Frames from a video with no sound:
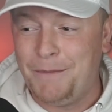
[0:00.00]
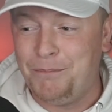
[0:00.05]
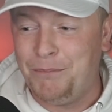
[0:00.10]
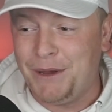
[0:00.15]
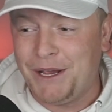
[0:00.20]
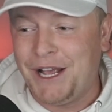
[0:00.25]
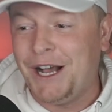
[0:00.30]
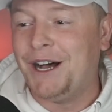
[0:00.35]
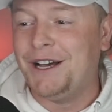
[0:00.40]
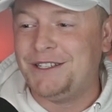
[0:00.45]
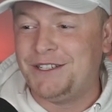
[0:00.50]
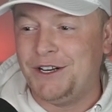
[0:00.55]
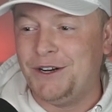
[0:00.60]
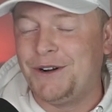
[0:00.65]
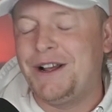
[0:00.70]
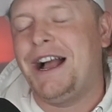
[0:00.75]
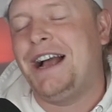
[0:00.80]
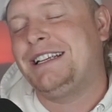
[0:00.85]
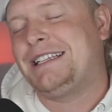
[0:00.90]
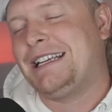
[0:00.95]
because you know
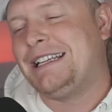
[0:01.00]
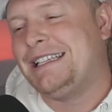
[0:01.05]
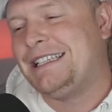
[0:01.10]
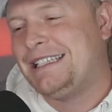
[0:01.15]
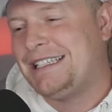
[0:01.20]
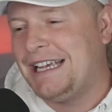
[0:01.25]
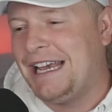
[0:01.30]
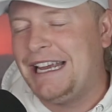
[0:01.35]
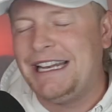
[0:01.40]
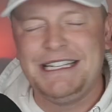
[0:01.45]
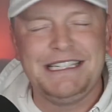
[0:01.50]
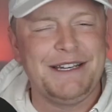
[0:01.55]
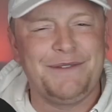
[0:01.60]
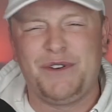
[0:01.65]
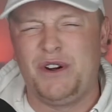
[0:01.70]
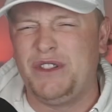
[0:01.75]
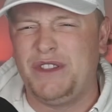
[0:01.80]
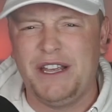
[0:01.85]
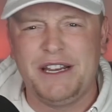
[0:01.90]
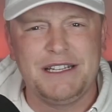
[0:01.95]
guys can sit in
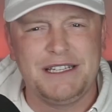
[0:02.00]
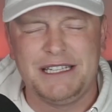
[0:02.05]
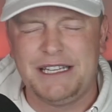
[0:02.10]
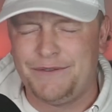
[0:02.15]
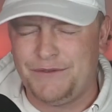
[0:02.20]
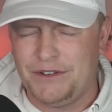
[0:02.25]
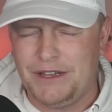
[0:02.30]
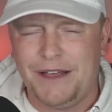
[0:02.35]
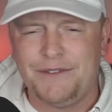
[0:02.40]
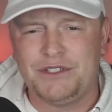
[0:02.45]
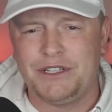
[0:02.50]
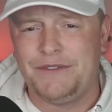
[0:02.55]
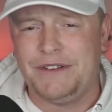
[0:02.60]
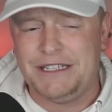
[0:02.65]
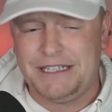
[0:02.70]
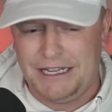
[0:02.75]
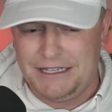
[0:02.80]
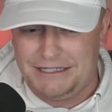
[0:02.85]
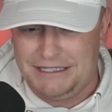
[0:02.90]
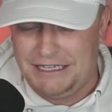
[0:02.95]
different things and different levels of
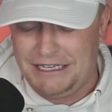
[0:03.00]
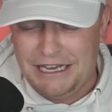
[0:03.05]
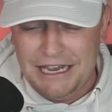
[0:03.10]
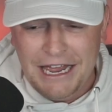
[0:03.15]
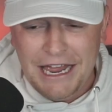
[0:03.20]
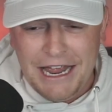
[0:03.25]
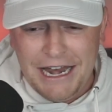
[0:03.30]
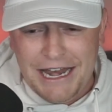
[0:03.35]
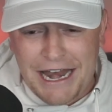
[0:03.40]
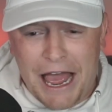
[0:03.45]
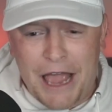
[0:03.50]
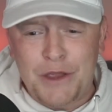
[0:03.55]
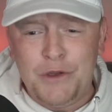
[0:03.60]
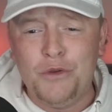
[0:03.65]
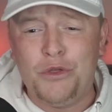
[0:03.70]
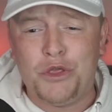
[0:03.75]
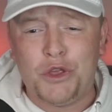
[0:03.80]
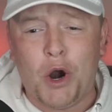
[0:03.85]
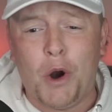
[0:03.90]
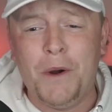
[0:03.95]
intensity. Now
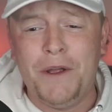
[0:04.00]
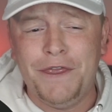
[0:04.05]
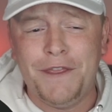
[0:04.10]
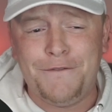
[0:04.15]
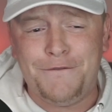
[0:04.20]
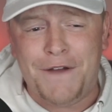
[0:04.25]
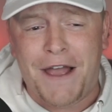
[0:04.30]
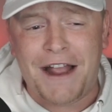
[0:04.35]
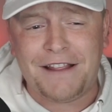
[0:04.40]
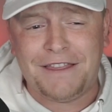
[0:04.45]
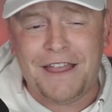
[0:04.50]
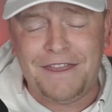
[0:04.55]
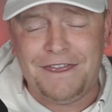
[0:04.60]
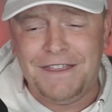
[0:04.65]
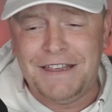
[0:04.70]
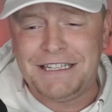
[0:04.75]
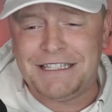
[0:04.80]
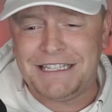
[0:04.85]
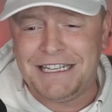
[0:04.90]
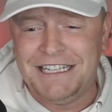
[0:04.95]
you throw in the fact that
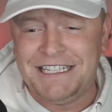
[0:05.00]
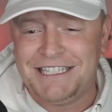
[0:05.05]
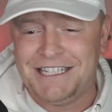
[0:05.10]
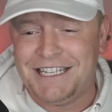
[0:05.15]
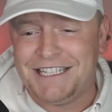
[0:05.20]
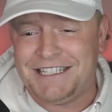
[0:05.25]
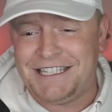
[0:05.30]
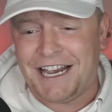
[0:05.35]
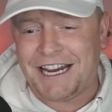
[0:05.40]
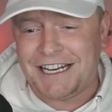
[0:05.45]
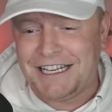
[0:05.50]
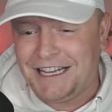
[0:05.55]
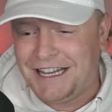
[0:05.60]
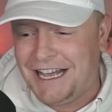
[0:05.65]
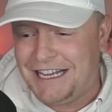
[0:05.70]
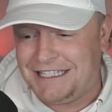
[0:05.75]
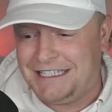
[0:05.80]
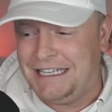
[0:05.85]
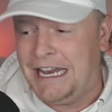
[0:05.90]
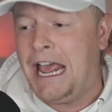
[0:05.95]
this is the second to
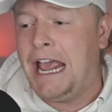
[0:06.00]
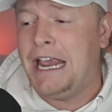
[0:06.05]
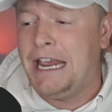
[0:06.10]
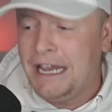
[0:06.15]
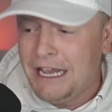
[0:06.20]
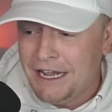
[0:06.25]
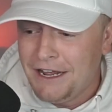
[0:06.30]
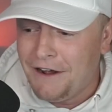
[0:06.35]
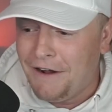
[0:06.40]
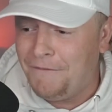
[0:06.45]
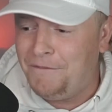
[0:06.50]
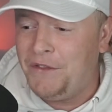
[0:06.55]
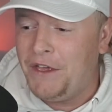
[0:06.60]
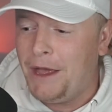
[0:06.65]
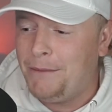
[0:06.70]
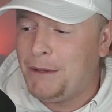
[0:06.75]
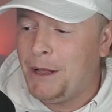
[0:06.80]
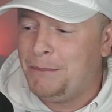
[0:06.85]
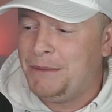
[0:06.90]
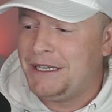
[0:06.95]
last day of the
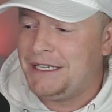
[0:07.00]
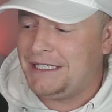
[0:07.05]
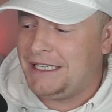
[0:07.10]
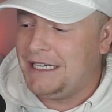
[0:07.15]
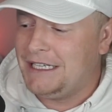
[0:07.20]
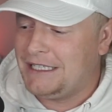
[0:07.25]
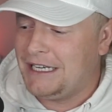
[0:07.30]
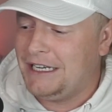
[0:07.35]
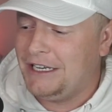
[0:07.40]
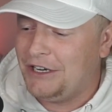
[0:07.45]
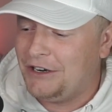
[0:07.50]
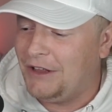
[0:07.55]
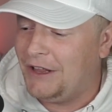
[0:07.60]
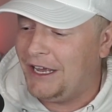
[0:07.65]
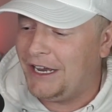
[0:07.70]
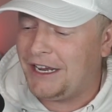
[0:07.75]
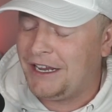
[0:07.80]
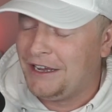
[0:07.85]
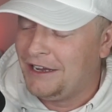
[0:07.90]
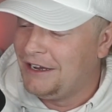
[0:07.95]
MLB season, and you're
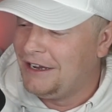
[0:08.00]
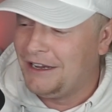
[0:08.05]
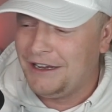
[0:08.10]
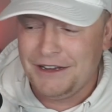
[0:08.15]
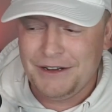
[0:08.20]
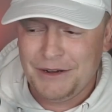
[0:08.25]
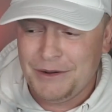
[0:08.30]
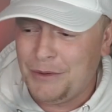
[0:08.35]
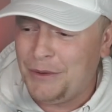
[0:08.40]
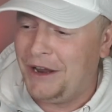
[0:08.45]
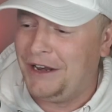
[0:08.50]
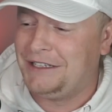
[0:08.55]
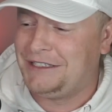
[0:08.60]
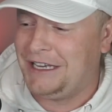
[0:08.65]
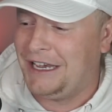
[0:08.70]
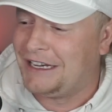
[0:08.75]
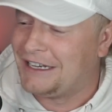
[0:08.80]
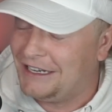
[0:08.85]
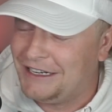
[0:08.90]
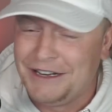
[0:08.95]
like, wait a
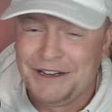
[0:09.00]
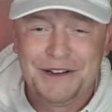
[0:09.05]
second.